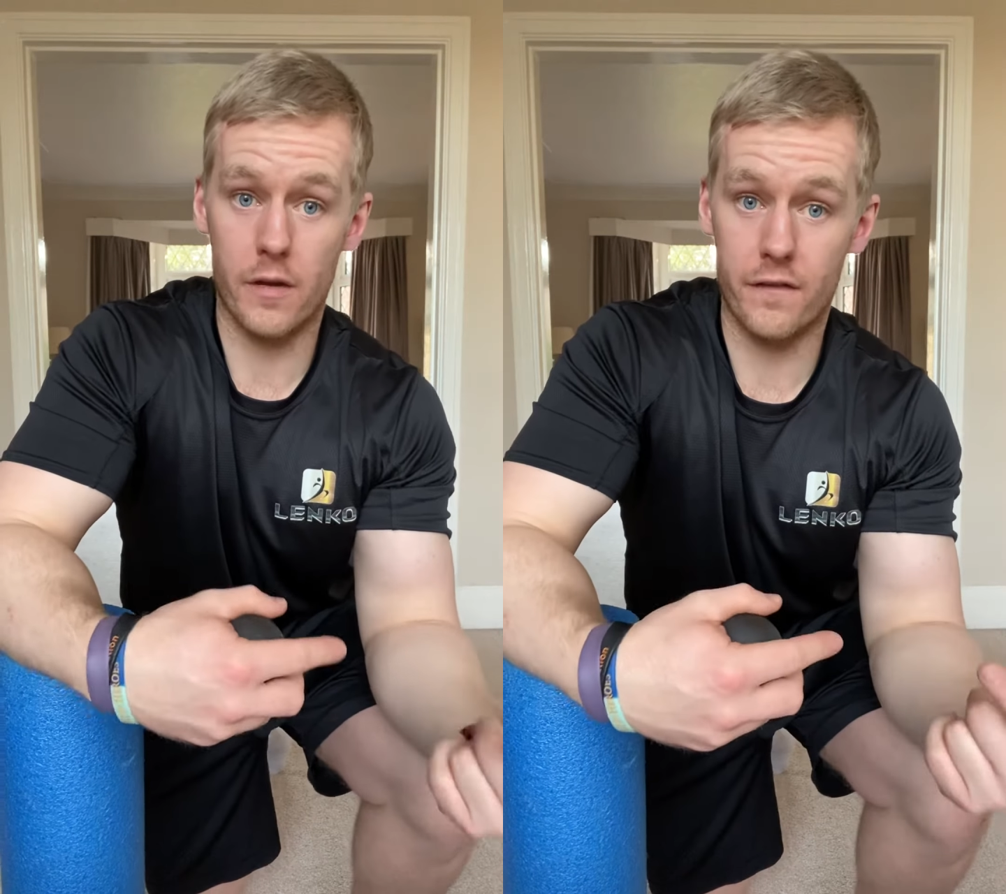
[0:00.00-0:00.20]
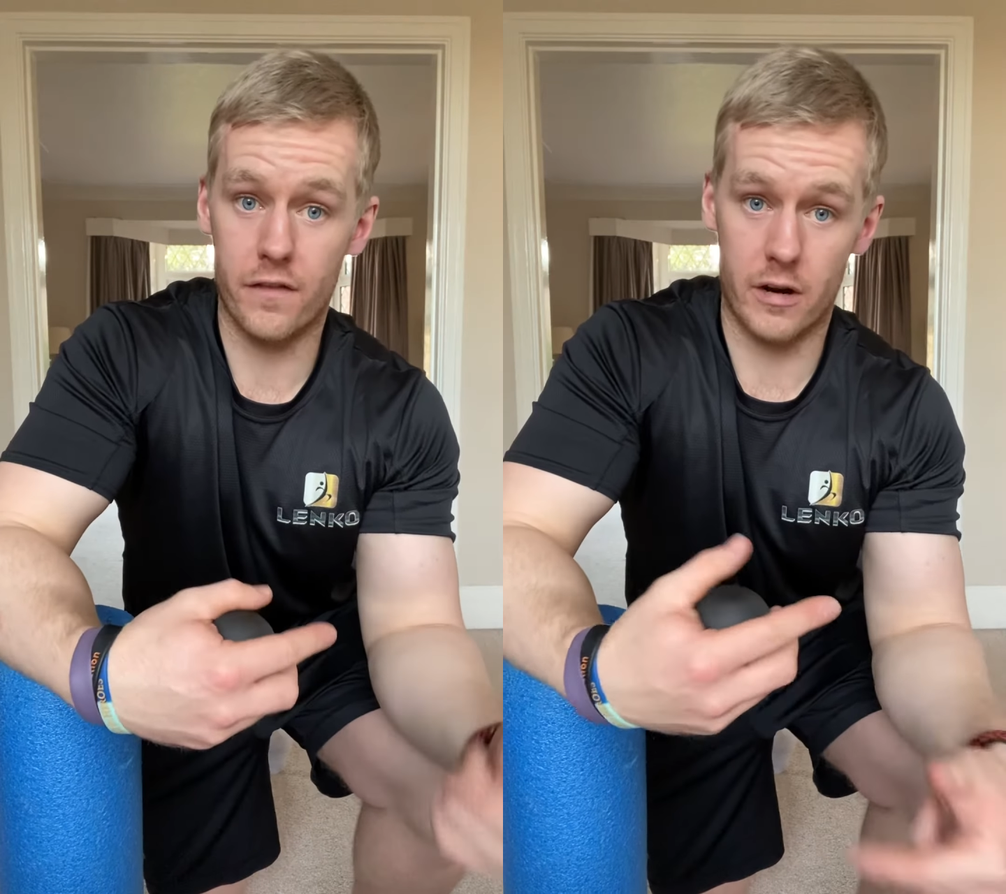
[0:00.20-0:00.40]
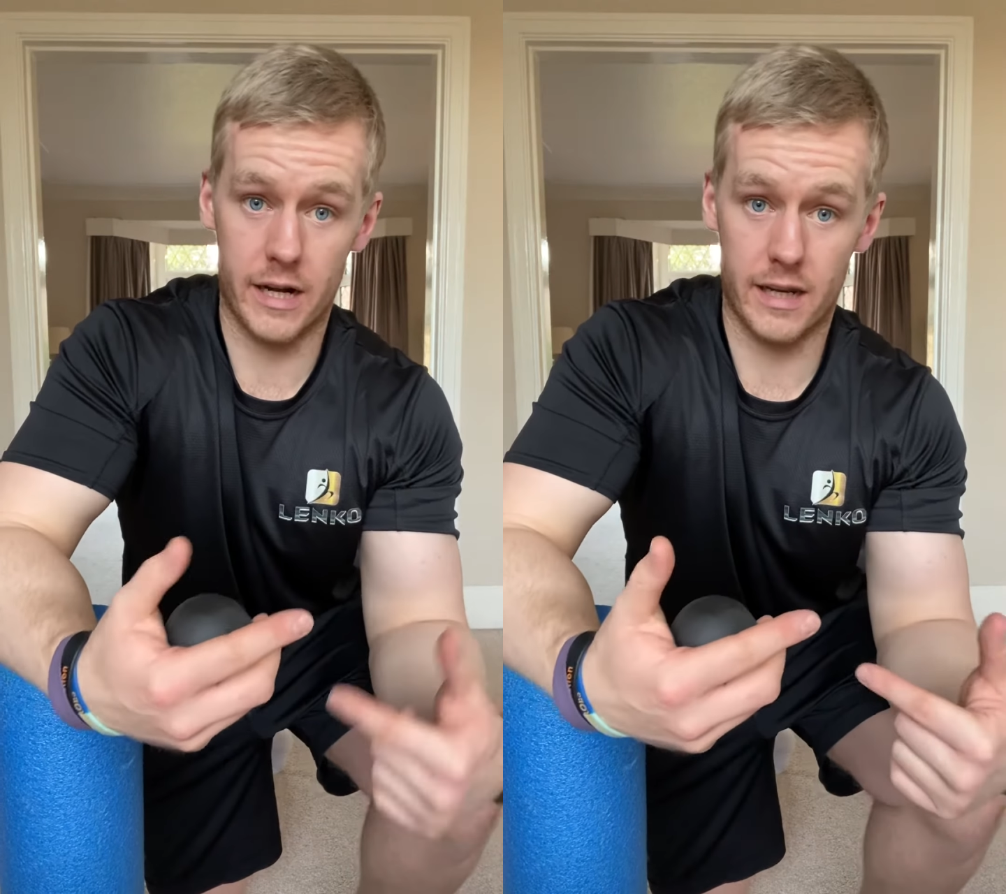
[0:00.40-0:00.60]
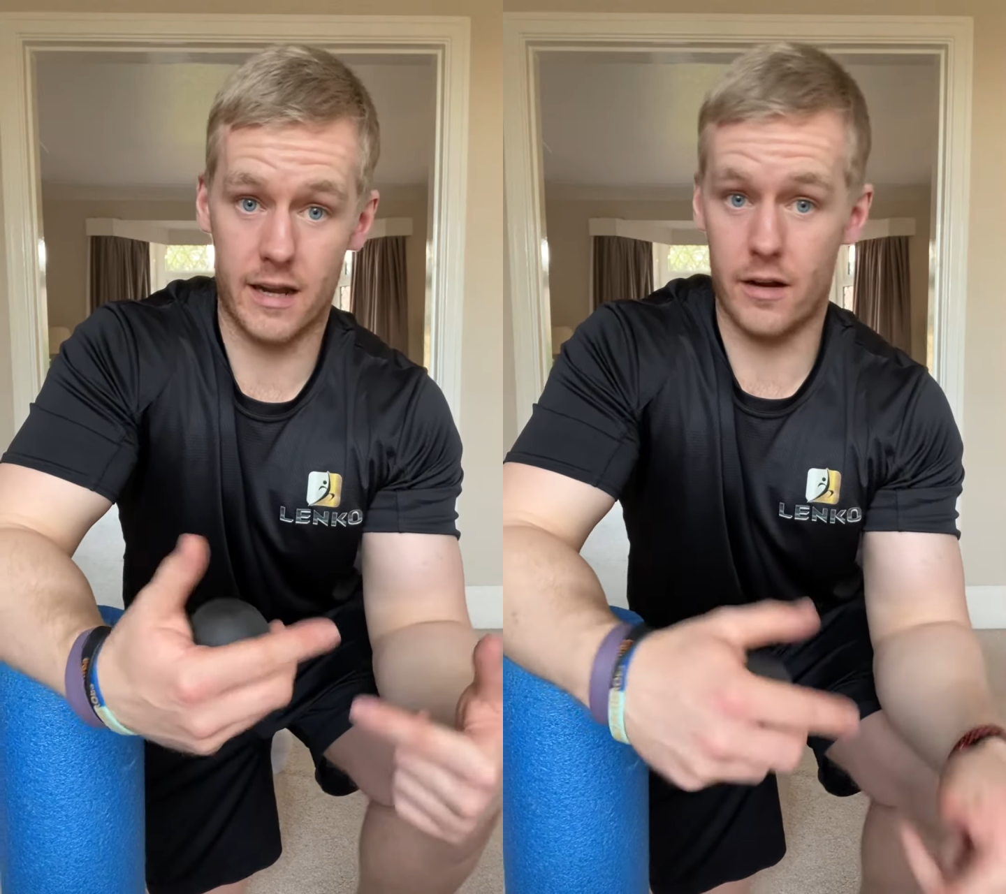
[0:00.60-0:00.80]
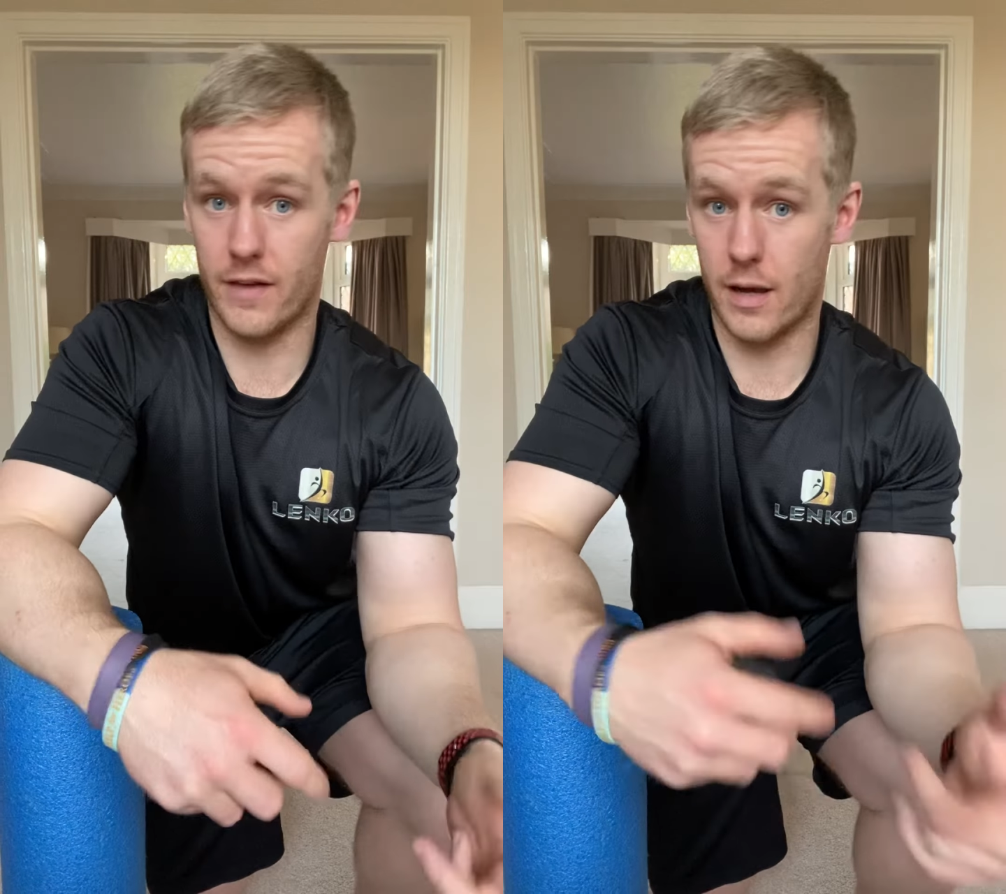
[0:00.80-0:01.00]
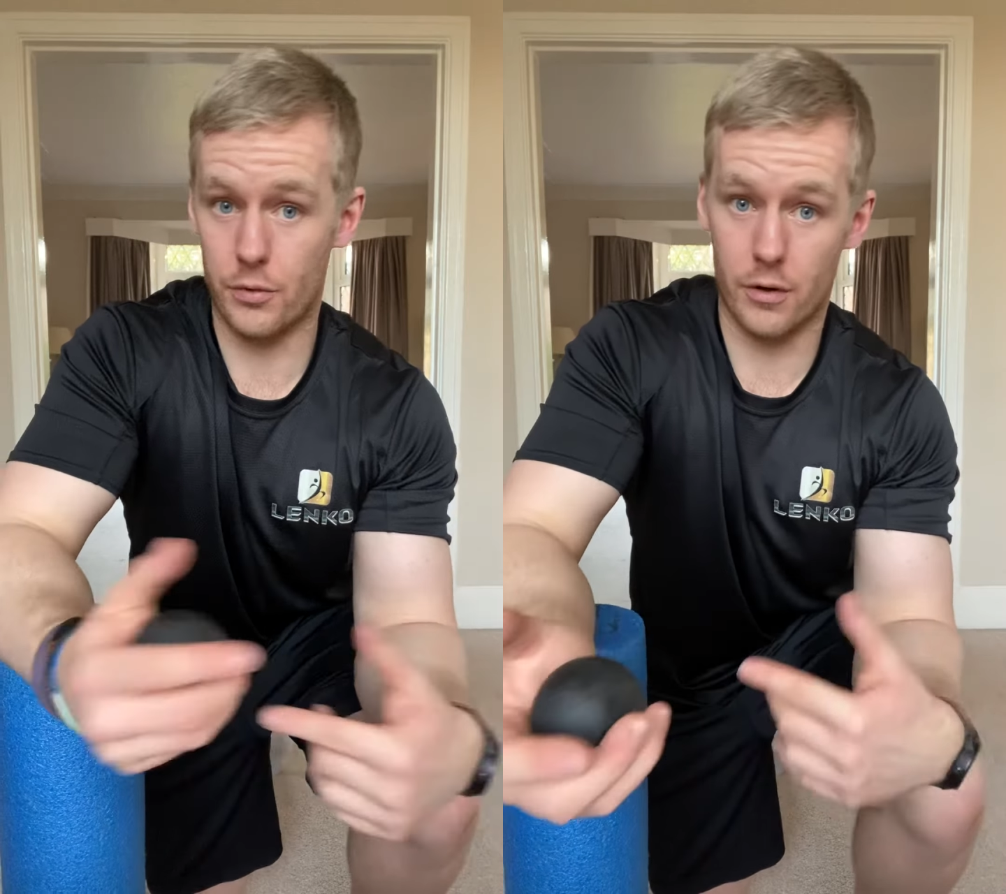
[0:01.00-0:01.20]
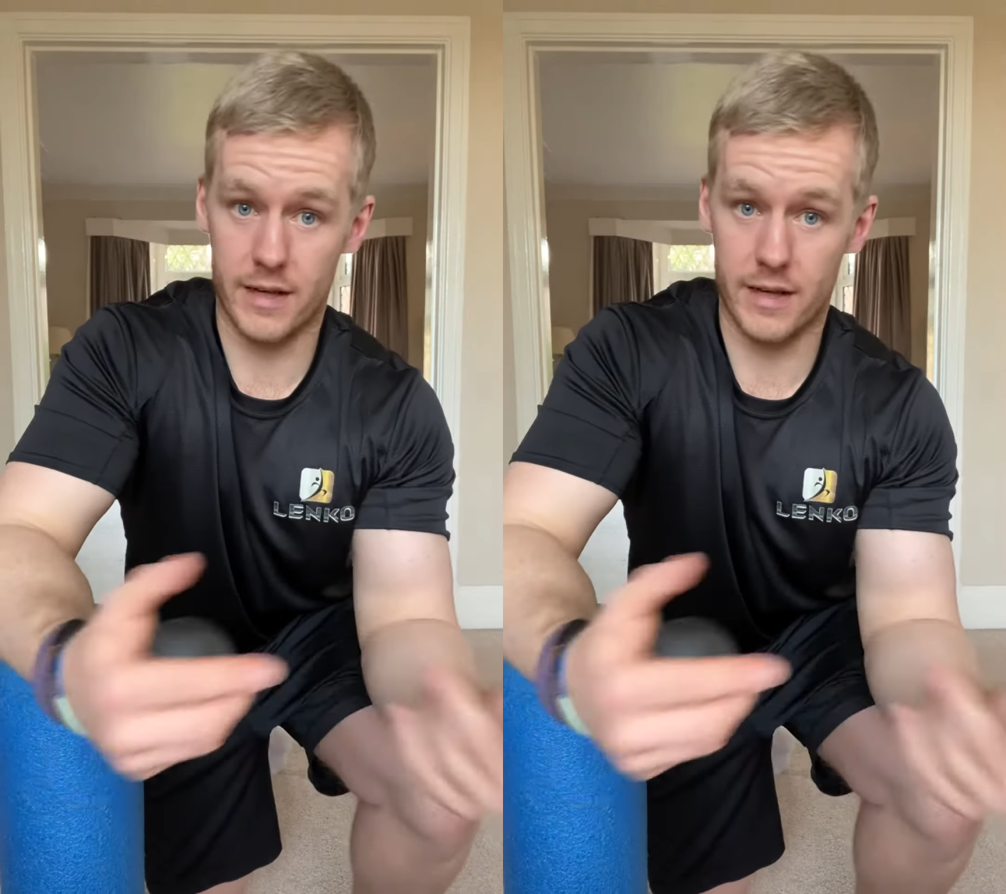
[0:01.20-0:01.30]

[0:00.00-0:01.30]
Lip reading: for any kind of outdoor